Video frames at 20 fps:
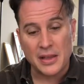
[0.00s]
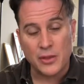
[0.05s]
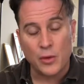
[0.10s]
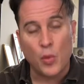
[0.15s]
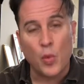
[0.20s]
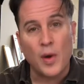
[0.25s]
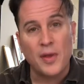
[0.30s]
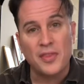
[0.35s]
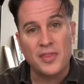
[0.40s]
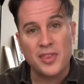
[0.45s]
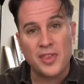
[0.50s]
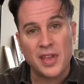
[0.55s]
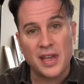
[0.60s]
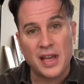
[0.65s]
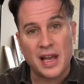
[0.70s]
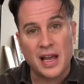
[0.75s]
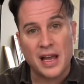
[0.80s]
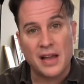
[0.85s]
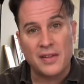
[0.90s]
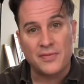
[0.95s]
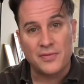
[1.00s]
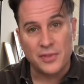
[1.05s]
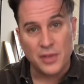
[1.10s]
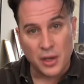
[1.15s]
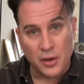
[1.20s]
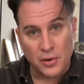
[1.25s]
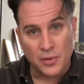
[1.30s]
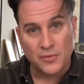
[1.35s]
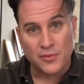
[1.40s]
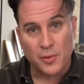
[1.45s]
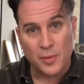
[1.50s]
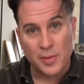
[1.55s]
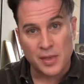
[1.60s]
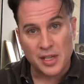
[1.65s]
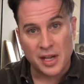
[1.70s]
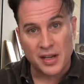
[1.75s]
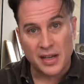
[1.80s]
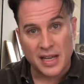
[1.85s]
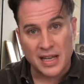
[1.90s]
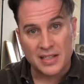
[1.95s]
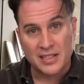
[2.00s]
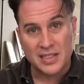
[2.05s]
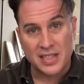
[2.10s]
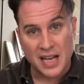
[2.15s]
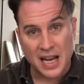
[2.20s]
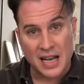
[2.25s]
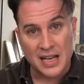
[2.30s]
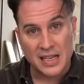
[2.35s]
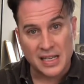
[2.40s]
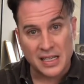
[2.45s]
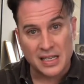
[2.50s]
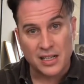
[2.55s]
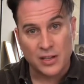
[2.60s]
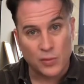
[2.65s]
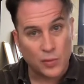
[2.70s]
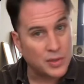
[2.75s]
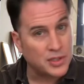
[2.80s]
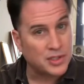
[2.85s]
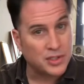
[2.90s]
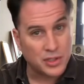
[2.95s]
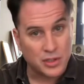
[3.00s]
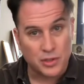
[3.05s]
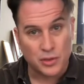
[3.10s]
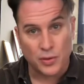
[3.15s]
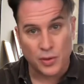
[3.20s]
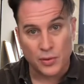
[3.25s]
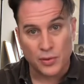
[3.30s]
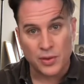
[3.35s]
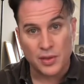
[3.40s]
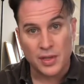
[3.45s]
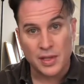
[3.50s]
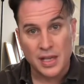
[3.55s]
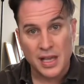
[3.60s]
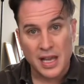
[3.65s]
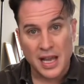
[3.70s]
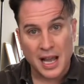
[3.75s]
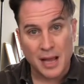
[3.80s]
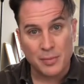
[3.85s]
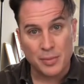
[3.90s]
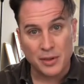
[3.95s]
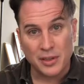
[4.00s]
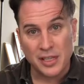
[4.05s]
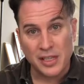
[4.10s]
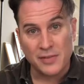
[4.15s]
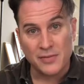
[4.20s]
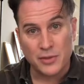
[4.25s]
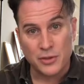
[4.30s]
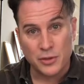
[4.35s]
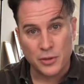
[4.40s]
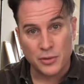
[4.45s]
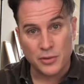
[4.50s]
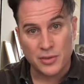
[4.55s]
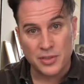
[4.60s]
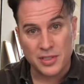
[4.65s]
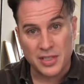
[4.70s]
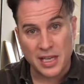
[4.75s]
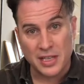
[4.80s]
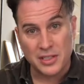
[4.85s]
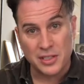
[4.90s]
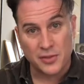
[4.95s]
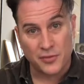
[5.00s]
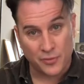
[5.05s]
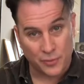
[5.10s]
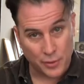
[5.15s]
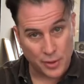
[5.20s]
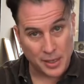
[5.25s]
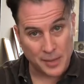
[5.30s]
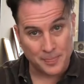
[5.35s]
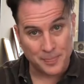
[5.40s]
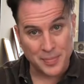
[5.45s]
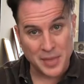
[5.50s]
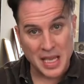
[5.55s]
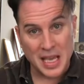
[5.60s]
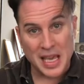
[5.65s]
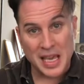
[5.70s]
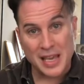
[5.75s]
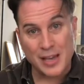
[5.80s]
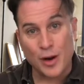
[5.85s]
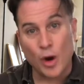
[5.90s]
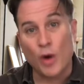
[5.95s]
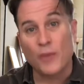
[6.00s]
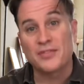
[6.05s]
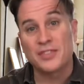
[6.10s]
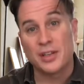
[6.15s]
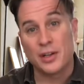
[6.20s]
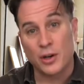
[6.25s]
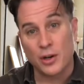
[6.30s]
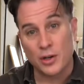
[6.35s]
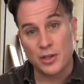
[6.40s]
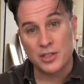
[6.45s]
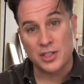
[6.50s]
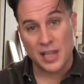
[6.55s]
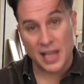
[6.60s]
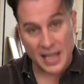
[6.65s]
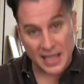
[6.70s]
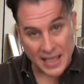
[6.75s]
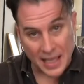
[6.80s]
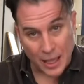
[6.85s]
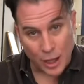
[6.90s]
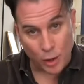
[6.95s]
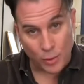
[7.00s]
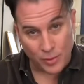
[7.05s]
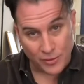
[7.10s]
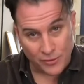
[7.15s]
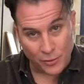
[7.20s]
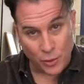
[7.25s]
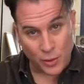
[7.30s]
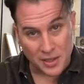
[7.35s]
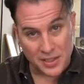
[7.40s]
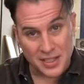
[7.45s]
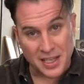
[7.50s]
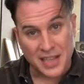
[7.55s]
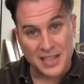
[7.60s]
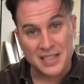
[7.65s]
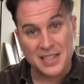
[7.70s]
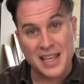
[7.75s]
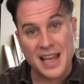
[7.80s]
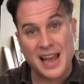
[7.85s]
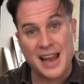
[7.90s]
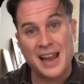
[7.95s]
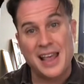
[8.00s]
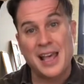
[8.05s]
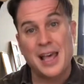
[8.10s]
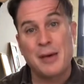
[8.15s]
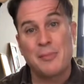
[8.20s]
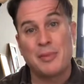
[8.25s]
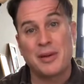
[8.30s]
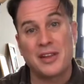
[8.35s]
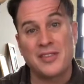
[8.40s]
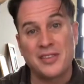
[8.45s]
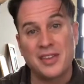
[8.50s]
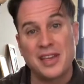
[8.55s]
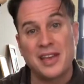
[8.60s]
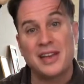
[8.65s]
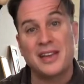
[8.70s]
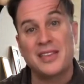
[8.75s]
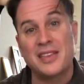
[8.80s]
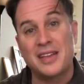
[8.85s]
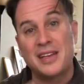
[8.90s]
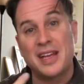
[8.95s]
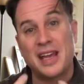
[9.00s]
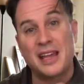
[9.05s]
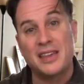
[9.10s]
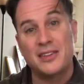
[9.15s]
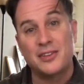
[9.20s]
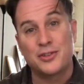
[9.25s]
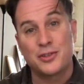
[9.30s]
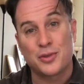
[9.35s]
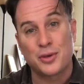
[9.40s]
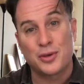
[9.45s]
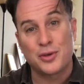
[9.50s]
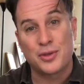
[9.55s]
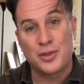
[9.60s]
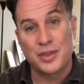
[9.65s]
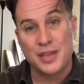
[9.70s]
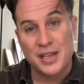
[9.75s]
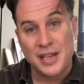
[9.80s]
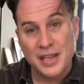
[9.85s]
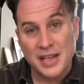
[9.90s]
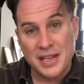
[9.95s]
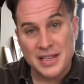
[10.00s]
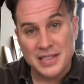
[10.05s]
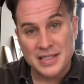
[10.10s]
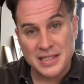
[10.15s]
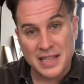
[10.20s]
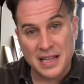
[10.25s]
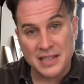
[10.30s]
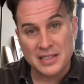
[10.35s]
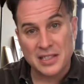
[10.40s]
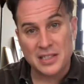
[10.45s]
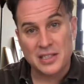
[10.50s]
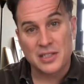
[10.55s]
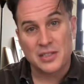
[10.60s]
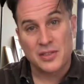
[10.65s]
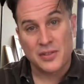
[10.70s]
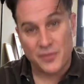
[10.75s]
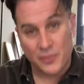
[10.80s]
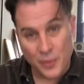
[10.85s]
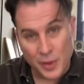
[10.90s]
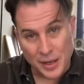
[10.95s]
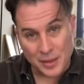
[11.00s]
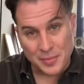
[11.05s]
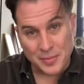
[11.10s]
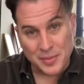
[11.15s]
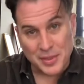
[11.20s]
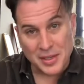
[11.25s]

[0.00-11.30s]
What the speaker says: the one thing I've known from a young age that I needed was the truth. I believe the truth sets you free. It often hurts like hell before it does that, but at the end of the day, the truth sets us free,